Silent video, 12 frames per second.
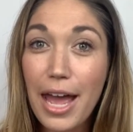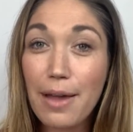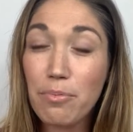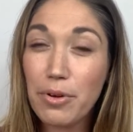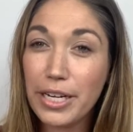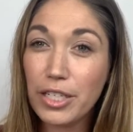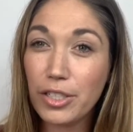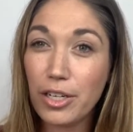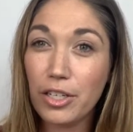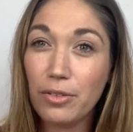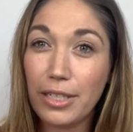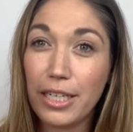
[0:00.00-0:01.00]
I'm pretty sure
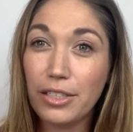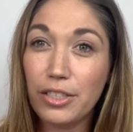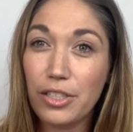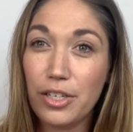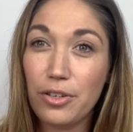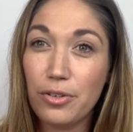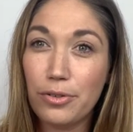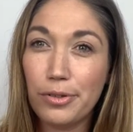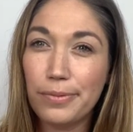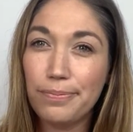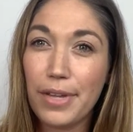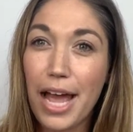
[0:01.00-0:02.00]
you need to
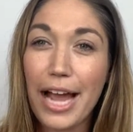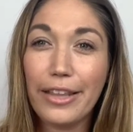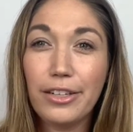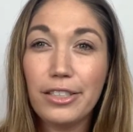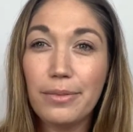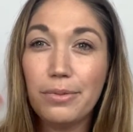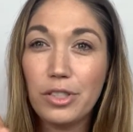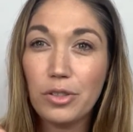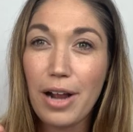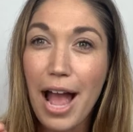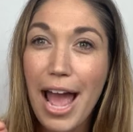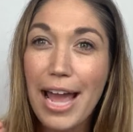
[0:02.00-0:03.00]
either
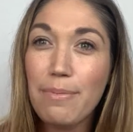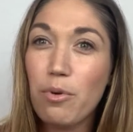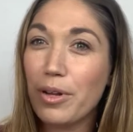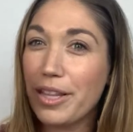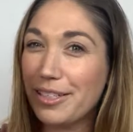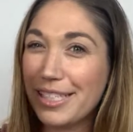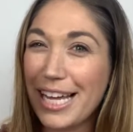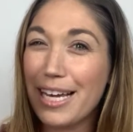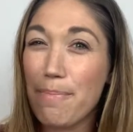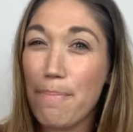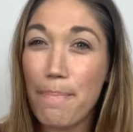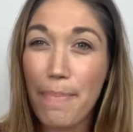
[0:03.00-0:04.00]
subscribe or there's like
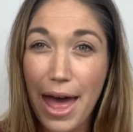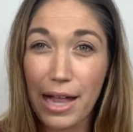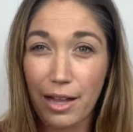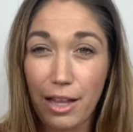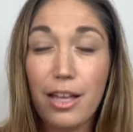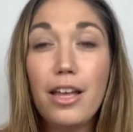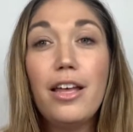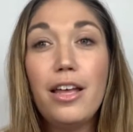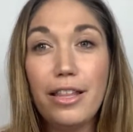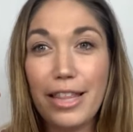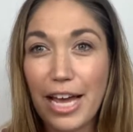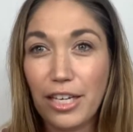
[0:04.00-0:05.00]
a bell
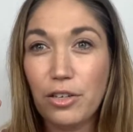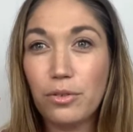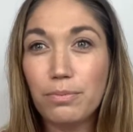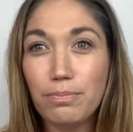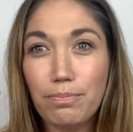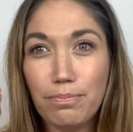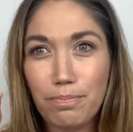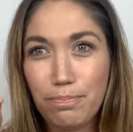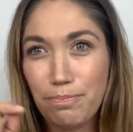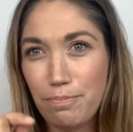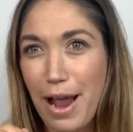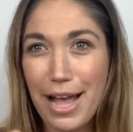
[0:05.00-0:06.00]
that you
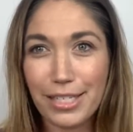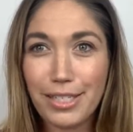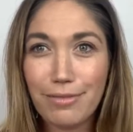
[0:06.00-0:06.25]
press.